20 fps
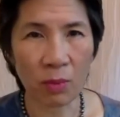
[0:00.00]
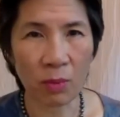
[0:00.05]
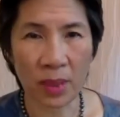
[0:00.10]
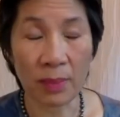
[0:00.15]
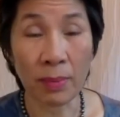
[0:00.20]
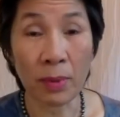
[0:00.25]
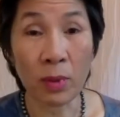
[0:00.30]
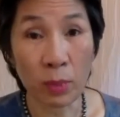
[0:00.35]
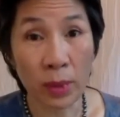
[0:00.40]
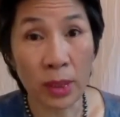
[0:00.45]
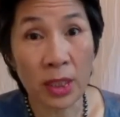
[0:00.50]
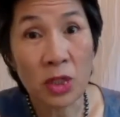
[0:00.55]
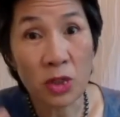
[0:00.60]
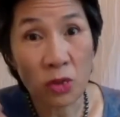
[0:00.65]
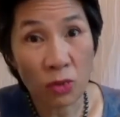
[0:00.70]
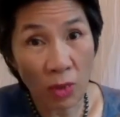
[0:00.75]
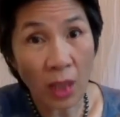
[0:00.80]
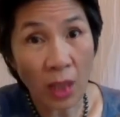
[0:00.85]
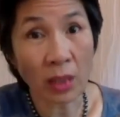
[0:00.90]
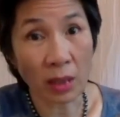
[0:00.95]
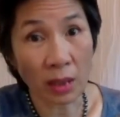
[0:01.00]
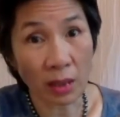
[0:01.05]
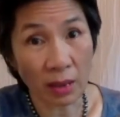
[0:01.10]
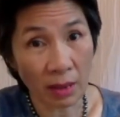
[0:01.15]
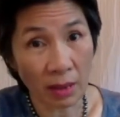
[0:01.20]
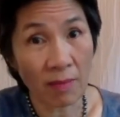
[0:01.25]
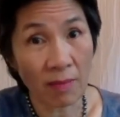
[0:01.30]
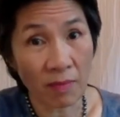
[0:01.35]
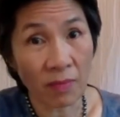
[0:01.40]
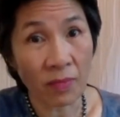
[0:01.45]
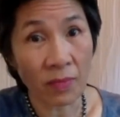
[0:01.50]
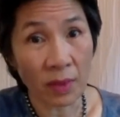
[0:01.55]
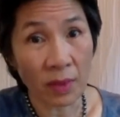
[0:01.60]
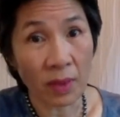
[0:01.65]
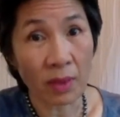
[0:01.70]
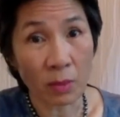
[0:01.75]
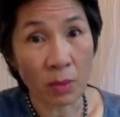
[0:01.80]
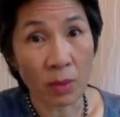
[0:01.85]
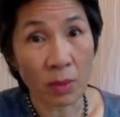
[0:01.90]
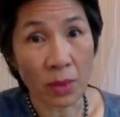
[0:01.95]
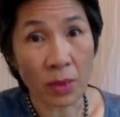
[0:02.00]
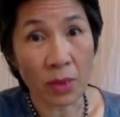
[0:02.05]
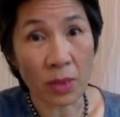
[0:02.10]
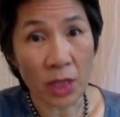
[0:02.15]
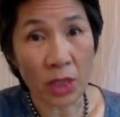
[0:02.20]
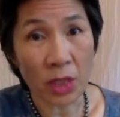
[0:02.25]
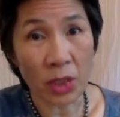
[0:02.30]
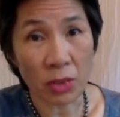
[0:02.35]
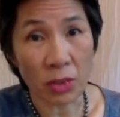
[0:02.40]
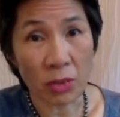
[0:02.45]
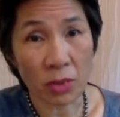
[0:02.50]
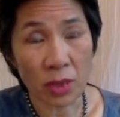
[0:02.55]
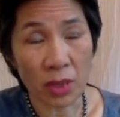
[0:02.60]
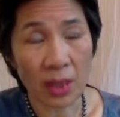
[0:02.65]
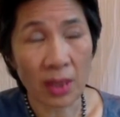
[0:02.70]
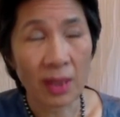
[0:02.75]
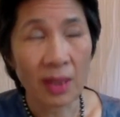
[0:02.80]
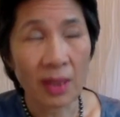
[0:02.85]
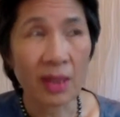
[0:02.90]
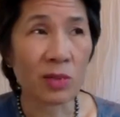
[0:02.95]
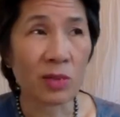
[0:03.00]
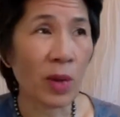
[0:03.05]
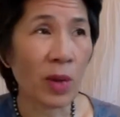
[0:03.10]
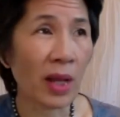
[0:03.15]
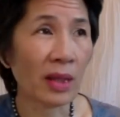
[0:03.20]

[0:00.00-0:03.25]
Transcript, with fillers: people who really struggle with those issues, as well